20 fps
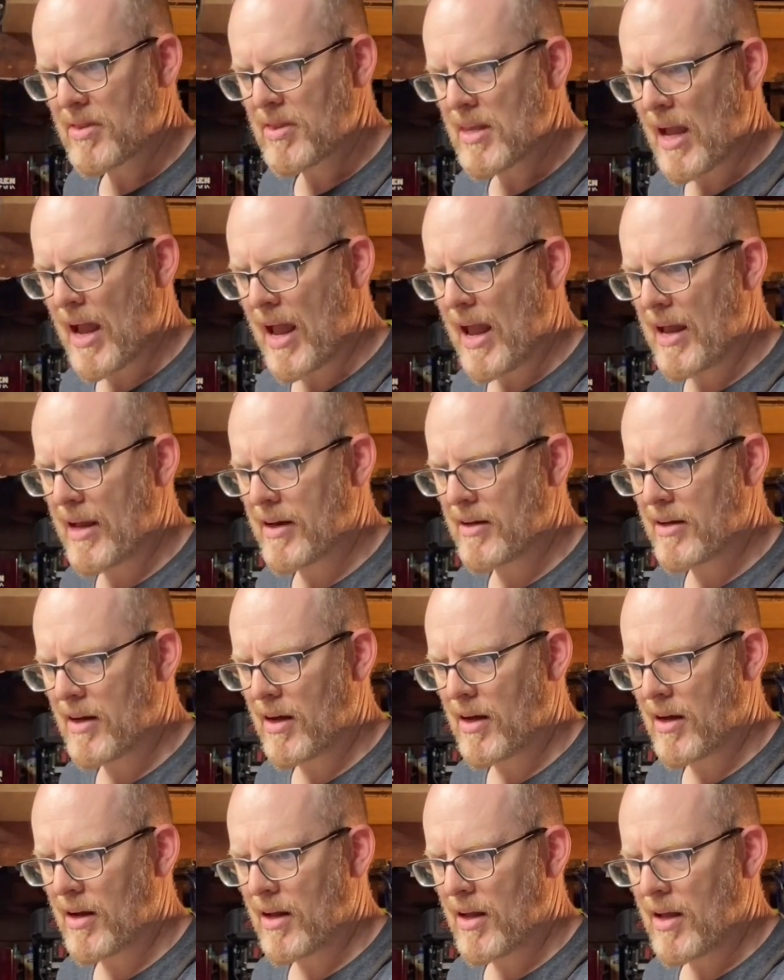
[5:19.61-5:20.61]
And
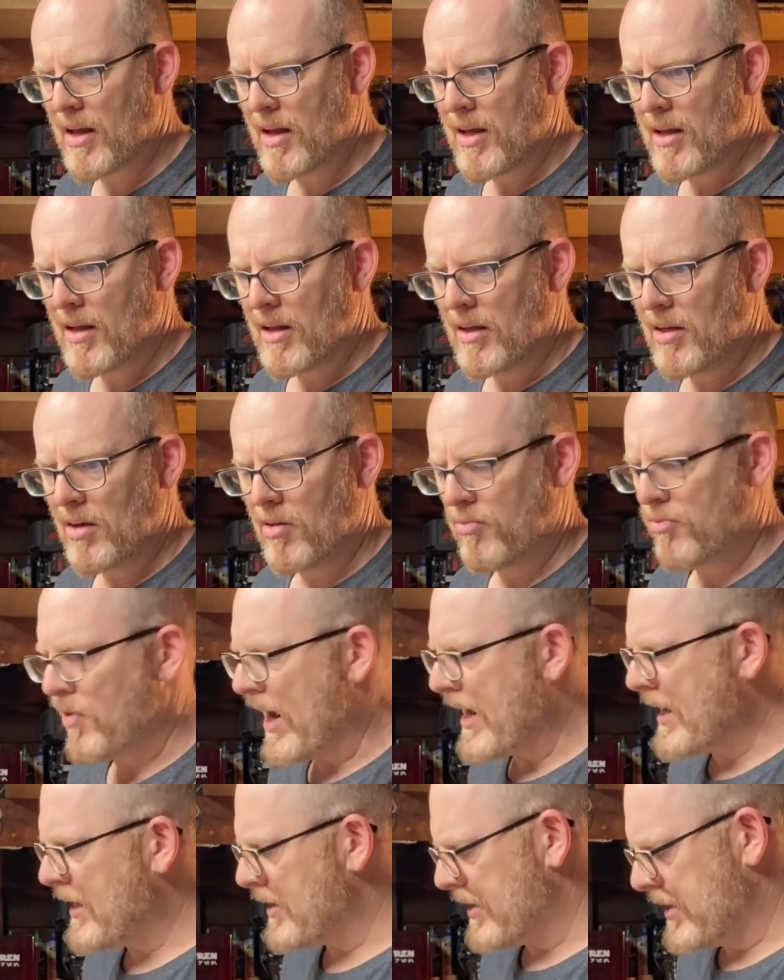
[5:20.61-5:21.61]
you know,
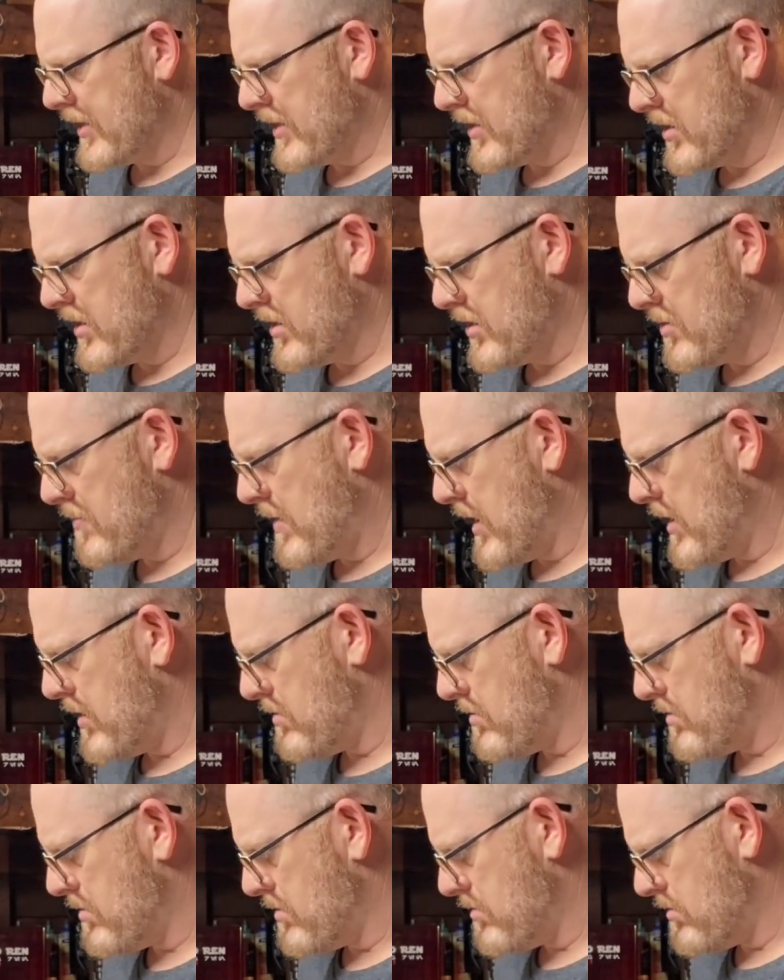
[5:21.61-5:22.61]
finally, you might
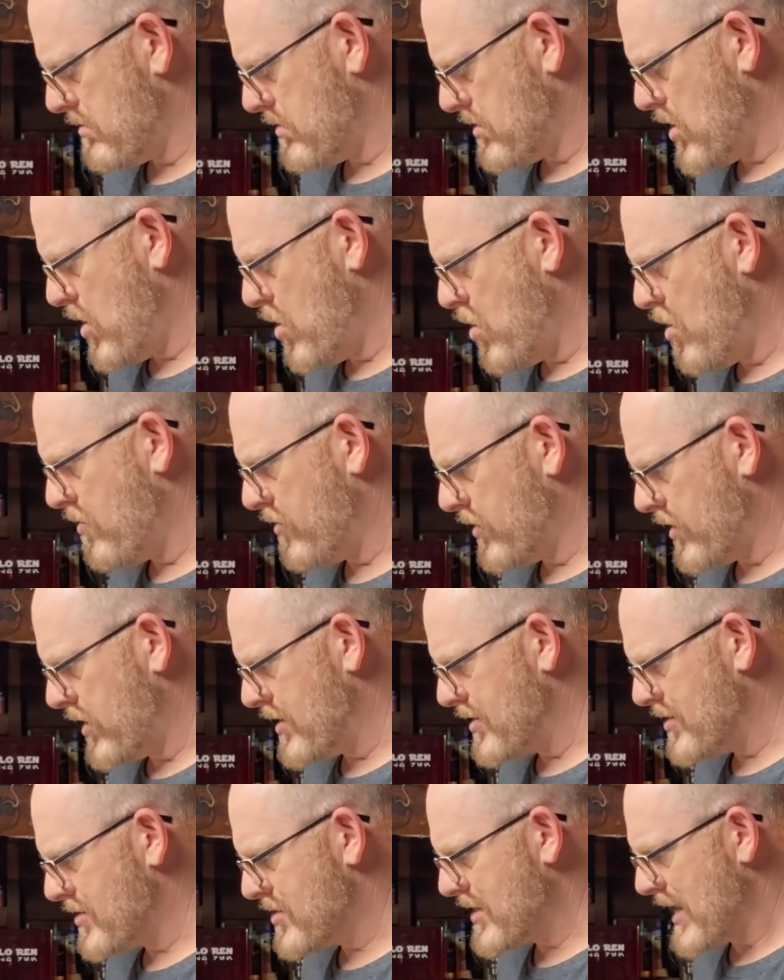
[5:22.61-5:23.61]
go over
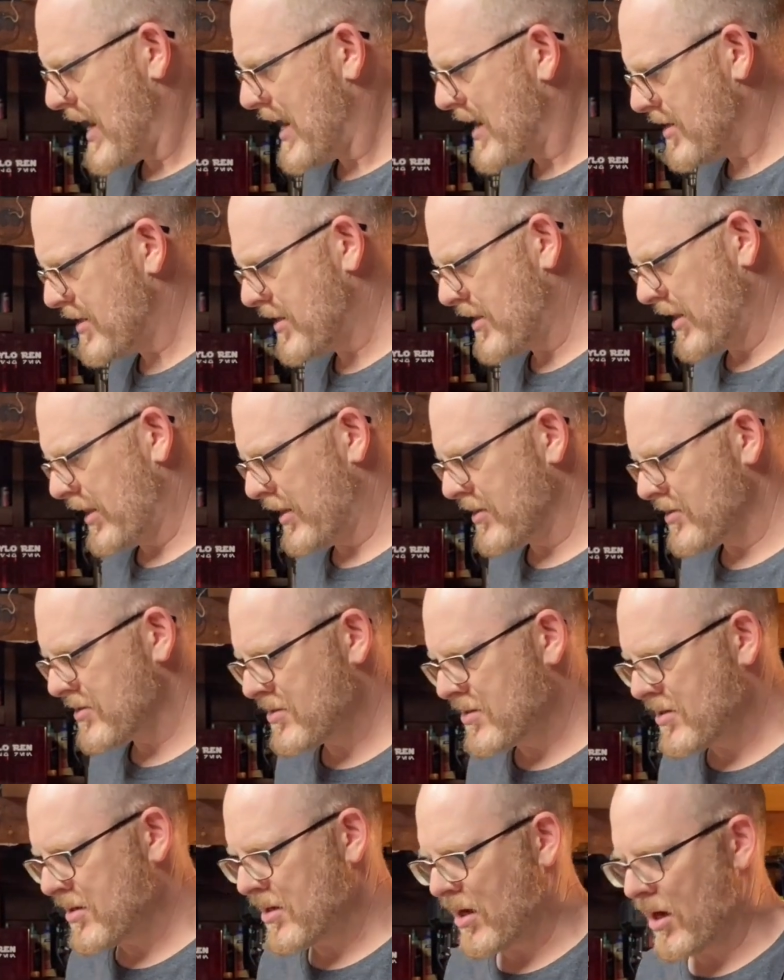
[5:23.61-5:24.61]
and sand
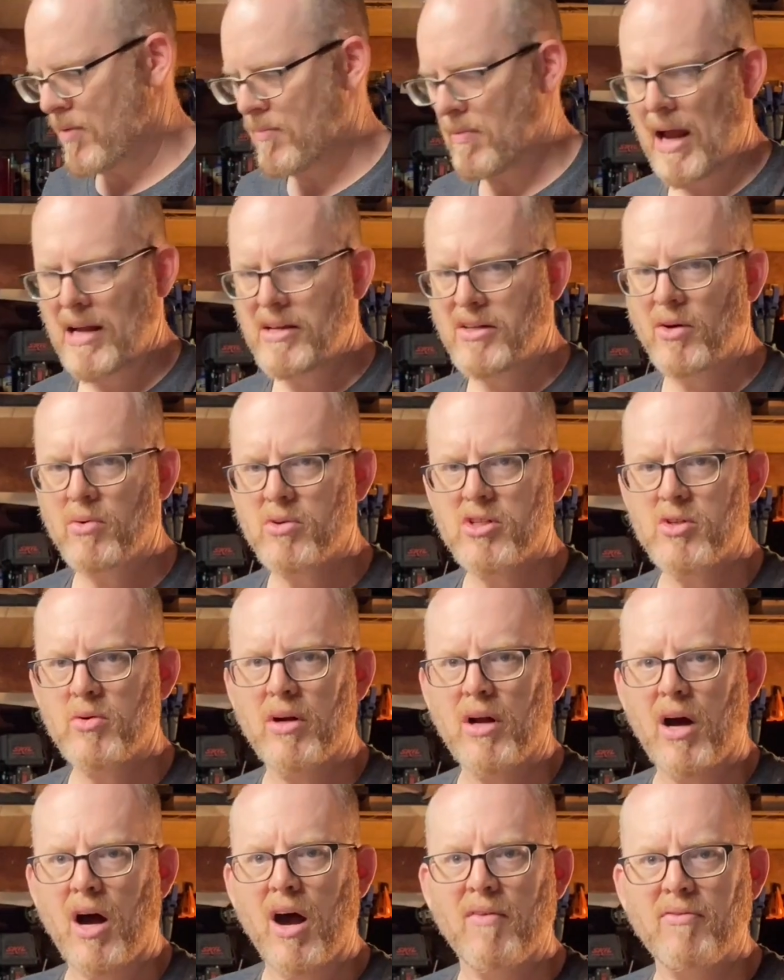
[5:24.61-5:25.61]
things. I don't do it
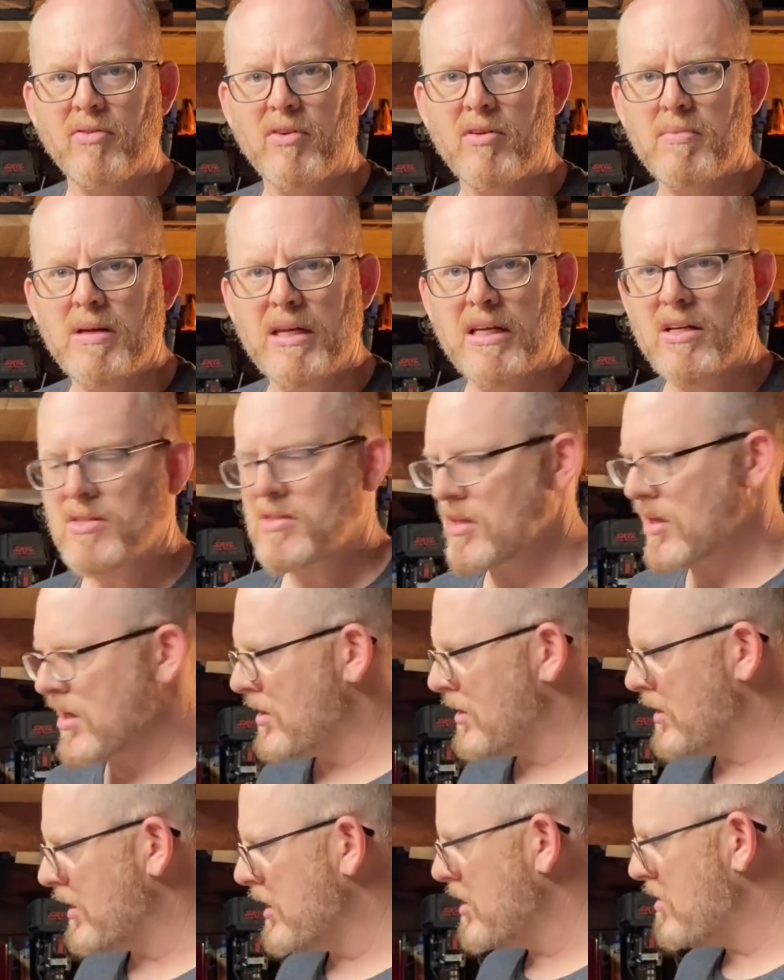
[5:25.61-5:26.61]
often because it
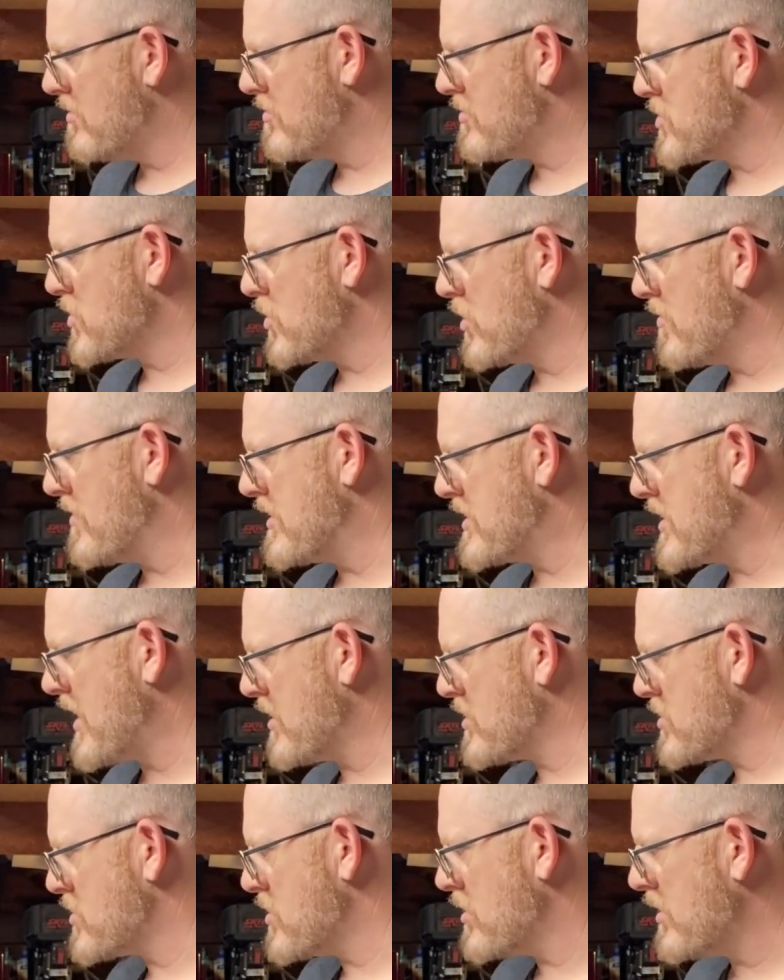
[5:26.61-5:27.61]
can leave sort of a
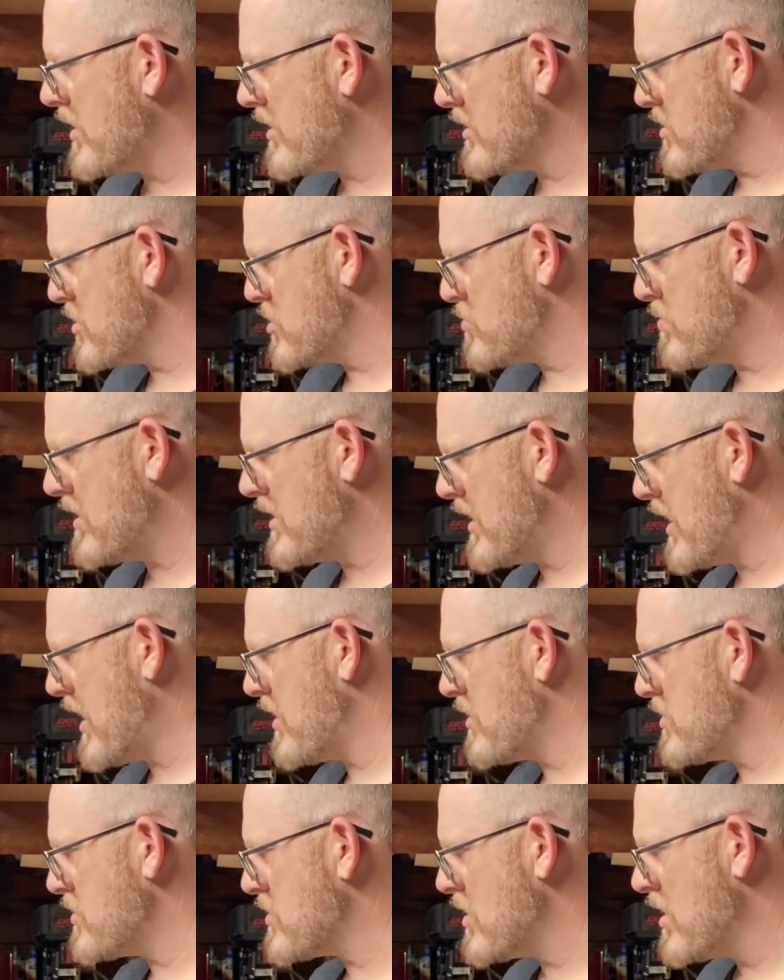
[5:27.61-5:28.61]
texture like this bin
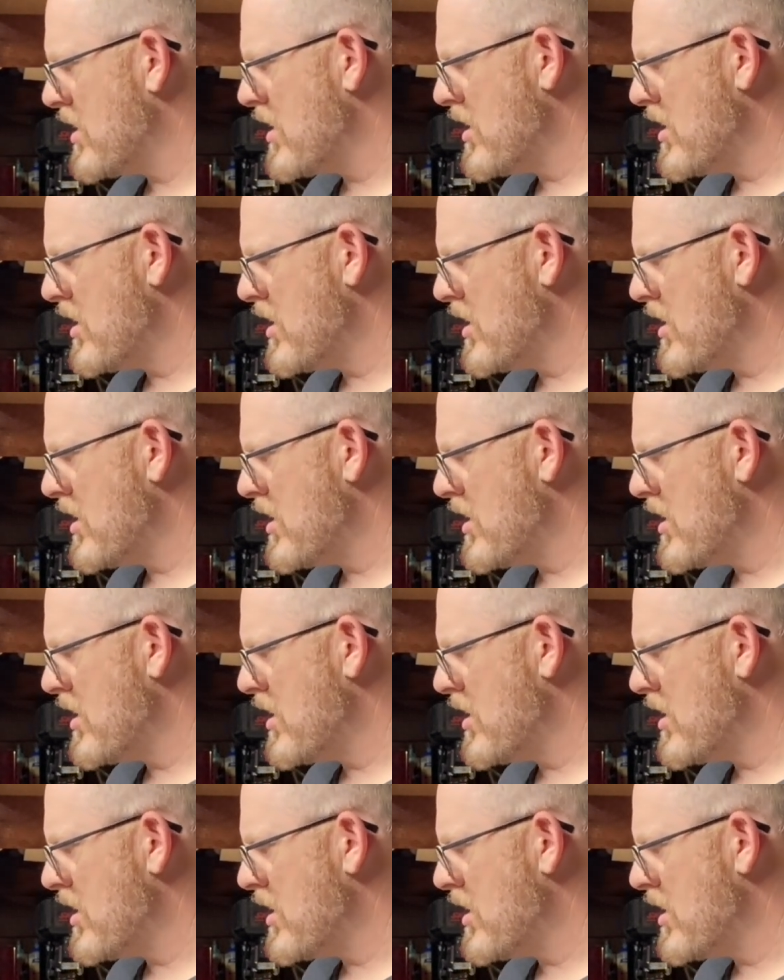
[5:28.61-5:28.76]
has.